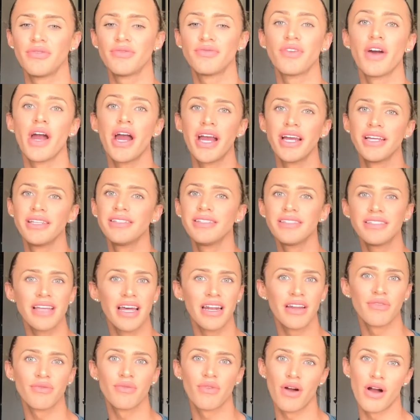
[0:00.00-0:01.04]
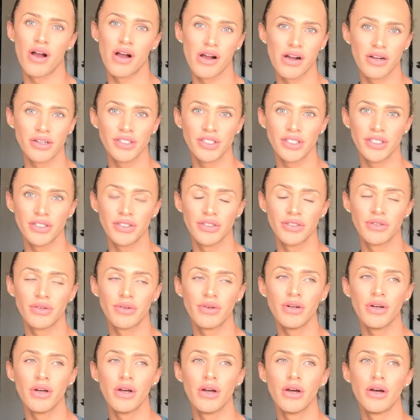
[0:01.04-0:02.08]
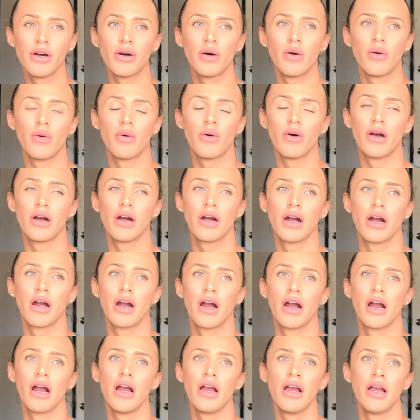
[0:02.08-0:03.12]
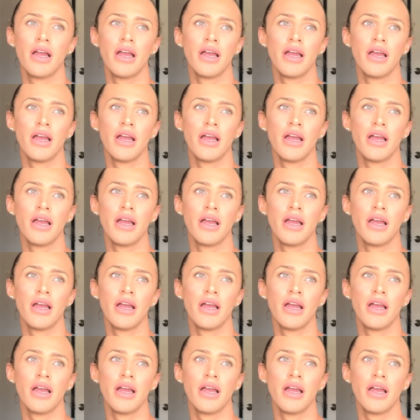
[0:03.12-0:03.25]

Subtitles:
friends that have wronged you or